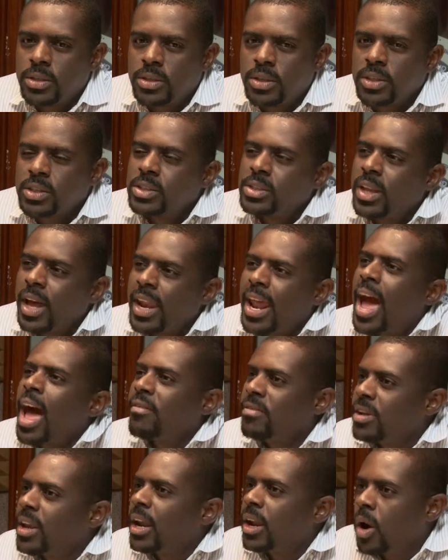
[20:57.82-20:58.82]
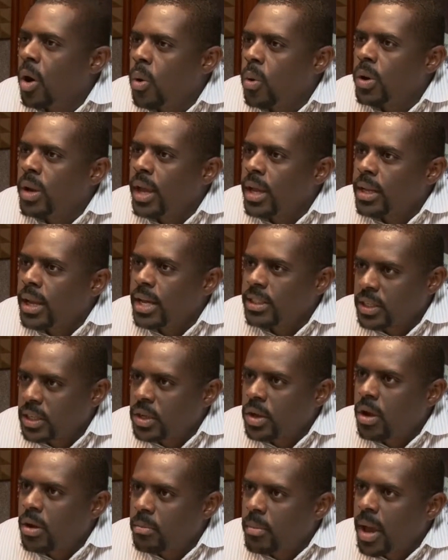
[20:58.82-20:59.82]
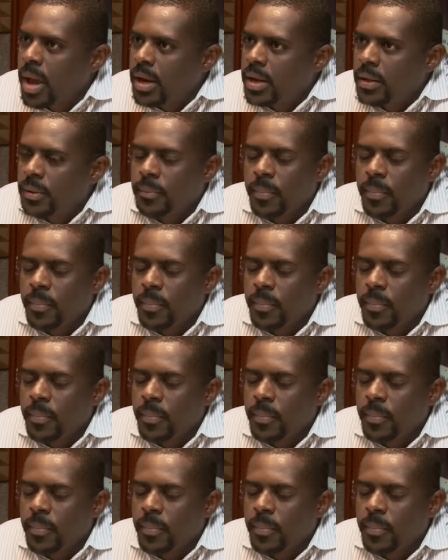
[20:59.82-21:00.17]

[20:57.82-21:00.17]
just not having that outlet as a young man.